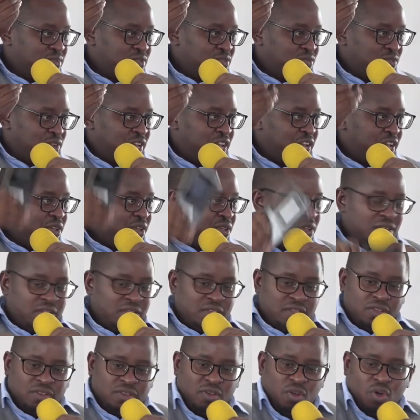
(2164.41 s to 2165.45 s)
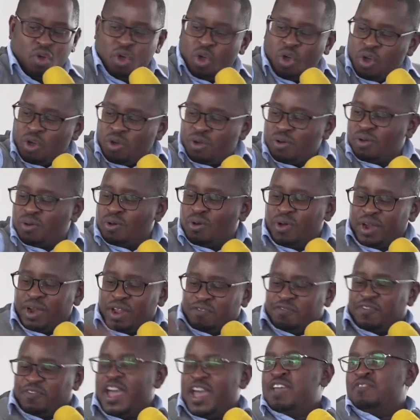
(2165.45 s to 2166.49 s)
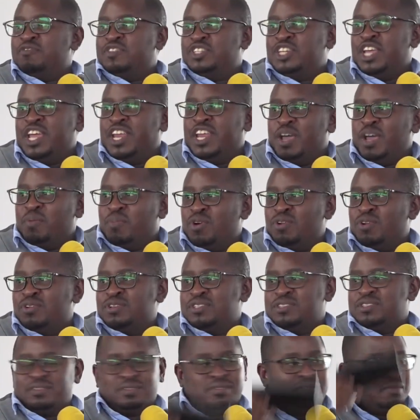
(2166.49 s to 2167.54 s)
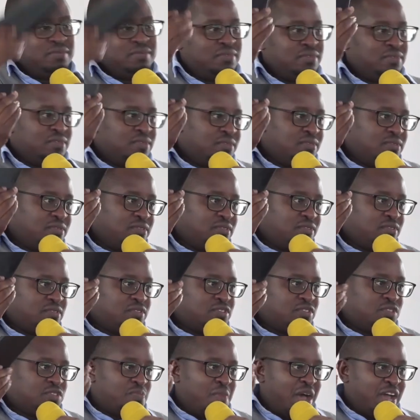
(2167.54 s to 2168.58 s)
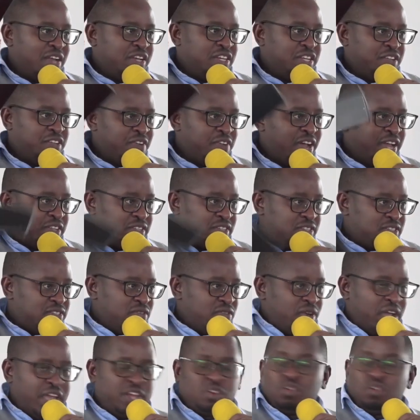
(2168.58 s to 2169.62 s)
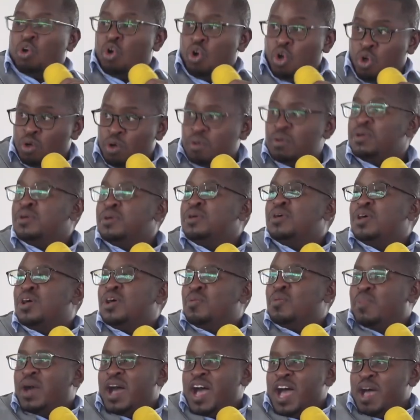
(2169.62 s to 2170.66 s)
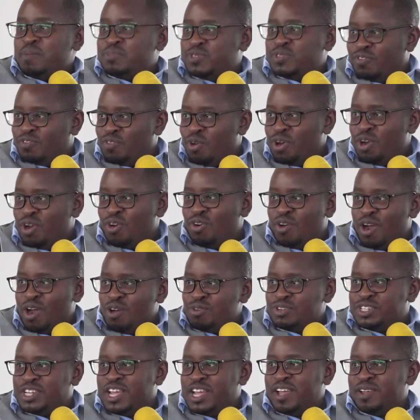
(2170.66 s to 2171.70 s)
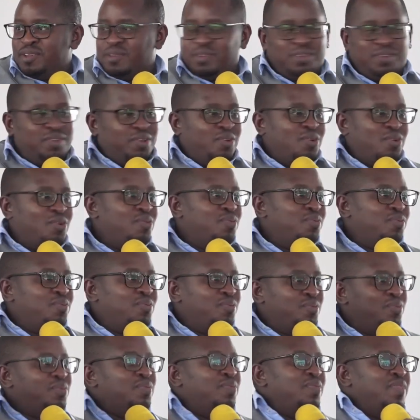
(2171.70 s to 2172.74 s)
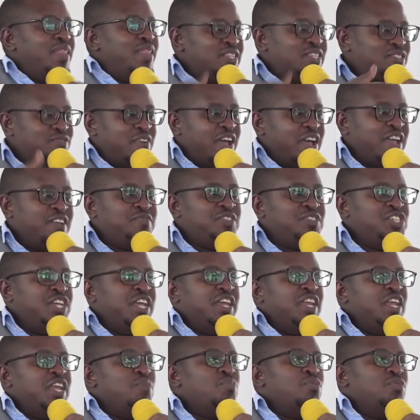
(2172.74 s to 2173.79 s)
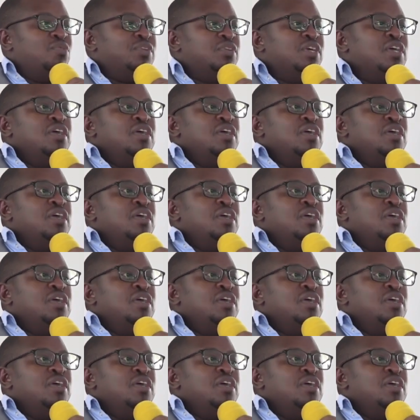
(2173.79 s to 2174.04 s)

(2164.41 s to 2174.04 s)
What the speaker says: Okay? Or on a 5G enabled smart device, right? Or perhaps you've got a router, you know, that's 5G enabled.